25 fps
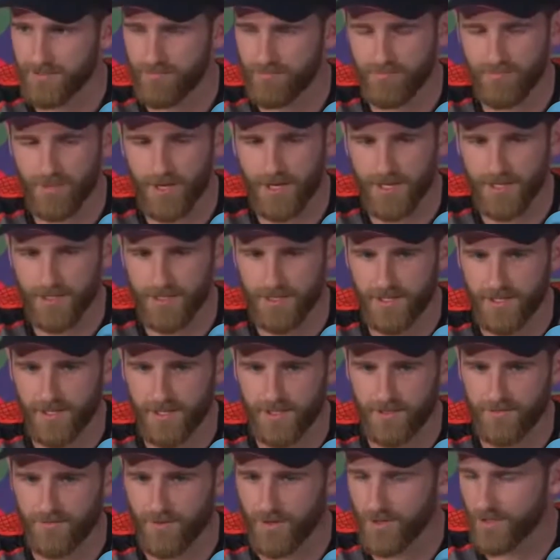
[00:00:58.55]
But
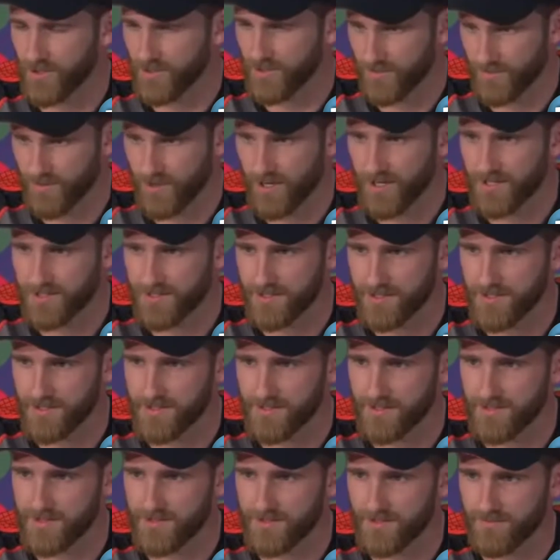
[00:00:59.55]
the focus for us
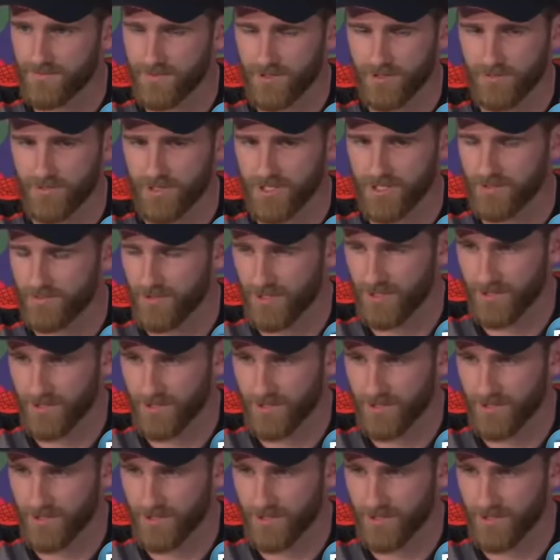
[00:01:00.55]
is very much about the